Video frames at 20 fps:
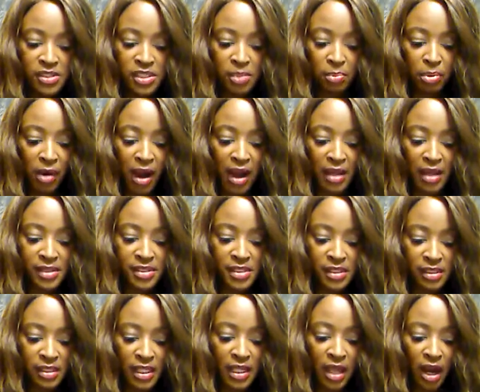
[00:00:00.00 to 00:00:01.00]

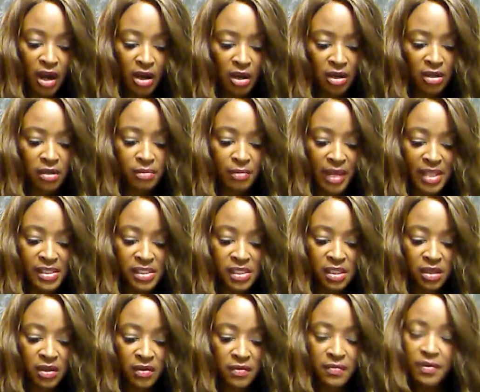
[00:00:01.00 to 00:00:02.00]
Surprisingly, I heard
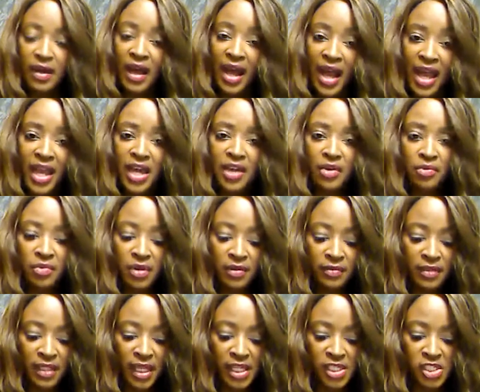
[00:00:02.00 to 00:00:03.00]
myself. I had a
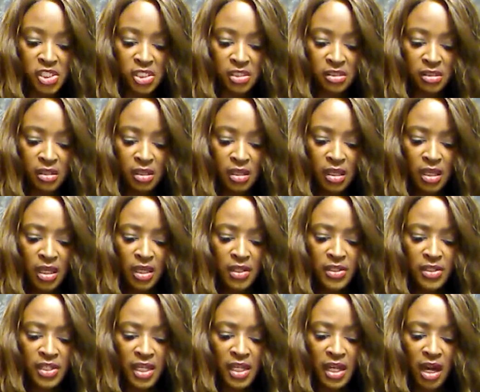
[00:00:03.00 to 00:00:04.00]
revelation.
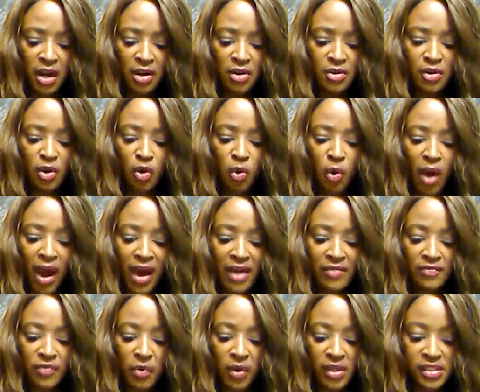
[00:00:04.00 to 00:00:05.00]
Then I heard a
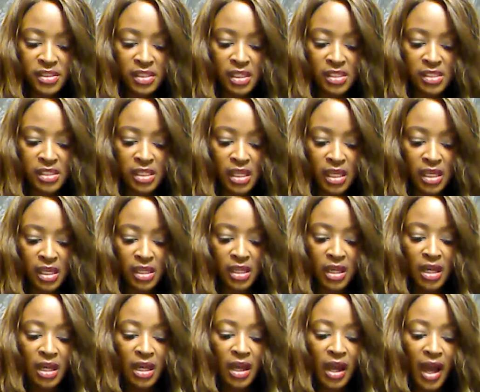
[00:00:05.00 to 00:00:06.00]
quiet voice that
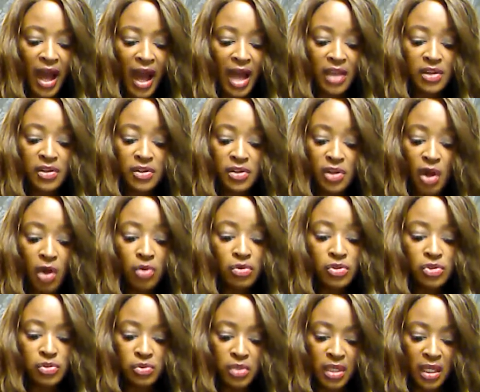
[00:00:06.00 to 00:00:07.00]
said, I
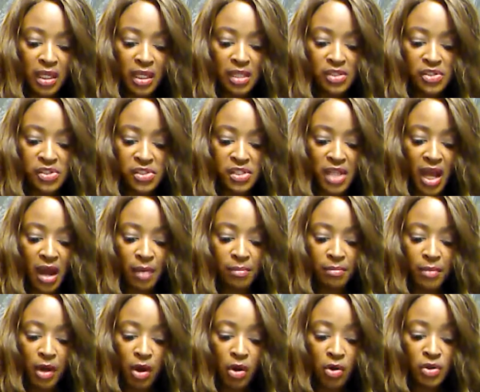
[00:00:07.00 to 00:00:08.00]
know you can't
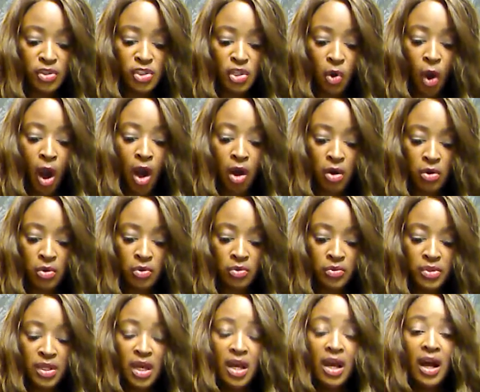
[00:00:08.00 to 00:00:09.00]
stop on your
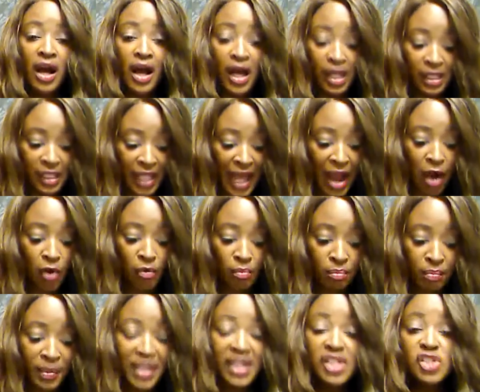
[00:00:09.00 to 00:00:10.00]
own.
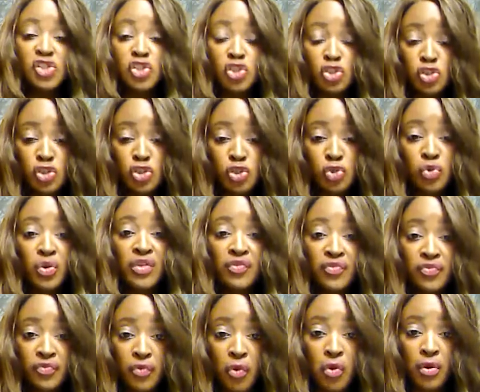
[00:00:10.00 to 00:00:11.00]
Allow me to do
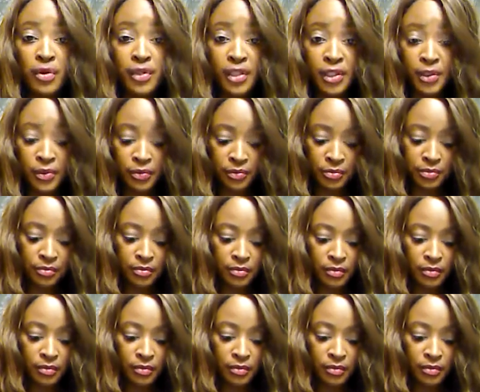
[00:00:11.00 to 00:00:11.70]
it for you.